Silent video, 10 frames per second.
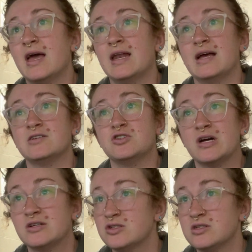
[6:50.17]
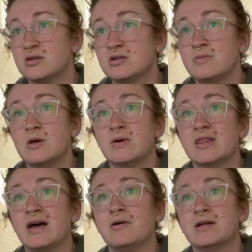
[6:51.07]
and had judged to be
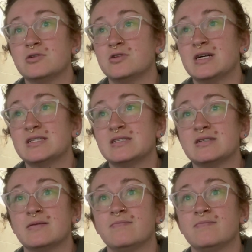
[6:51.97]
without interest.